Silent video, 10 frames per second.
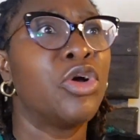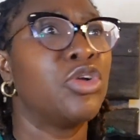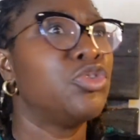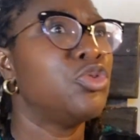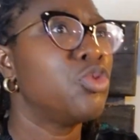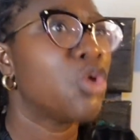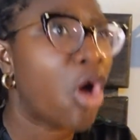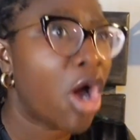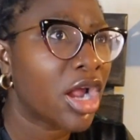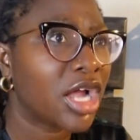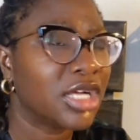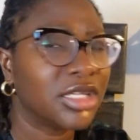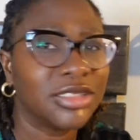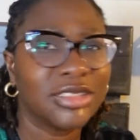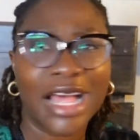New York.
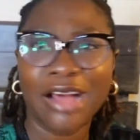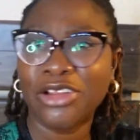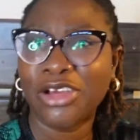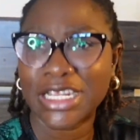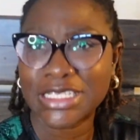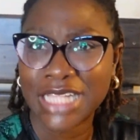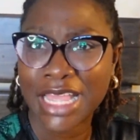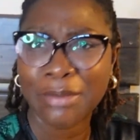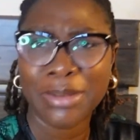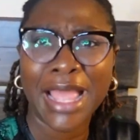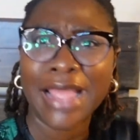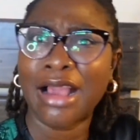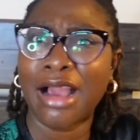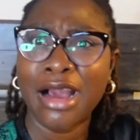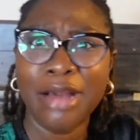I don't know how to say it, but like
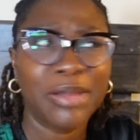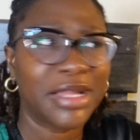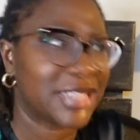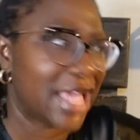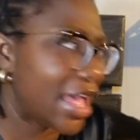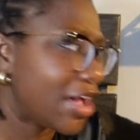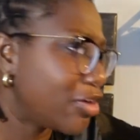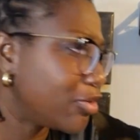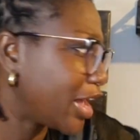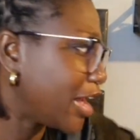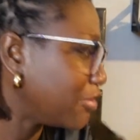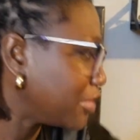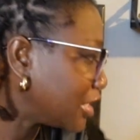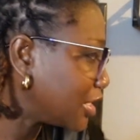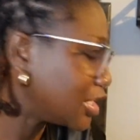uptown
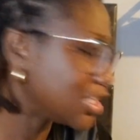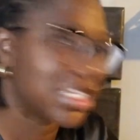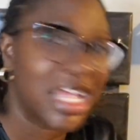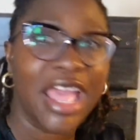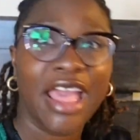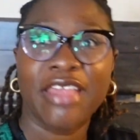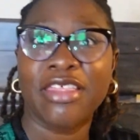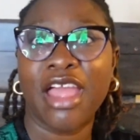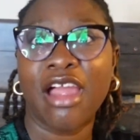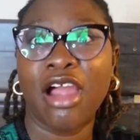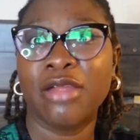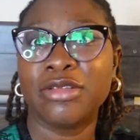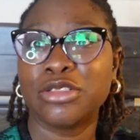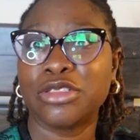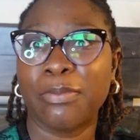areas that are
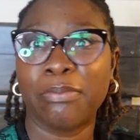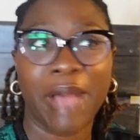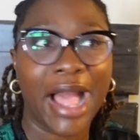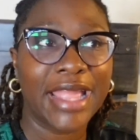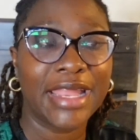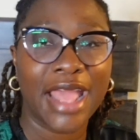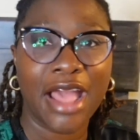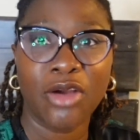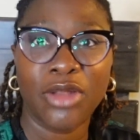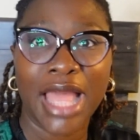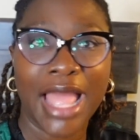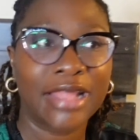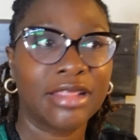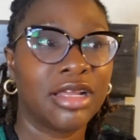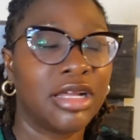buying out
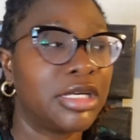like the